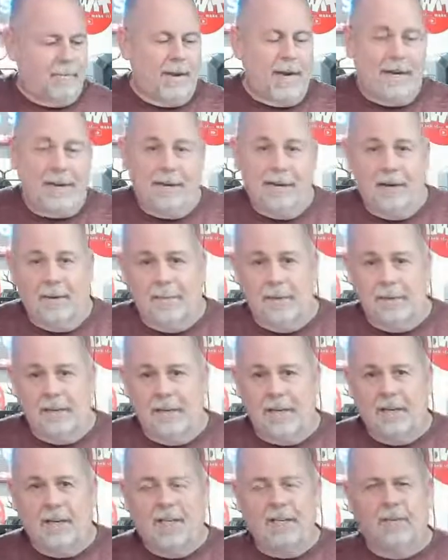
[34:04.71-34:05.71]
back to
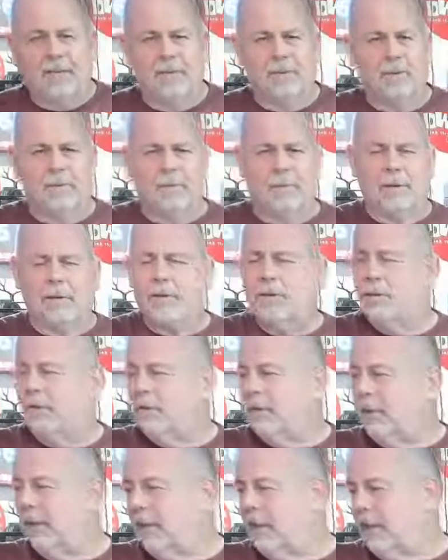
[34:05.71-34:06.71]
Amazon because there were some
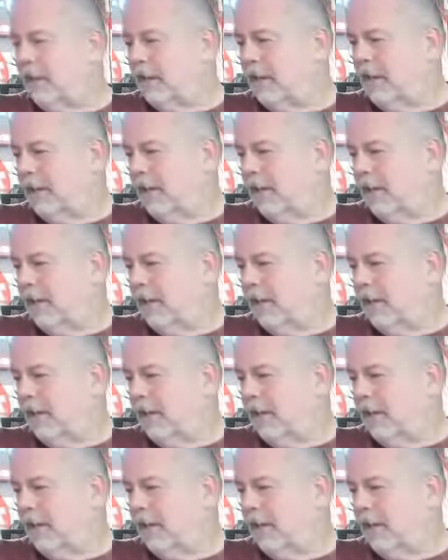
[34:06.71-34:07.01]
issues with it.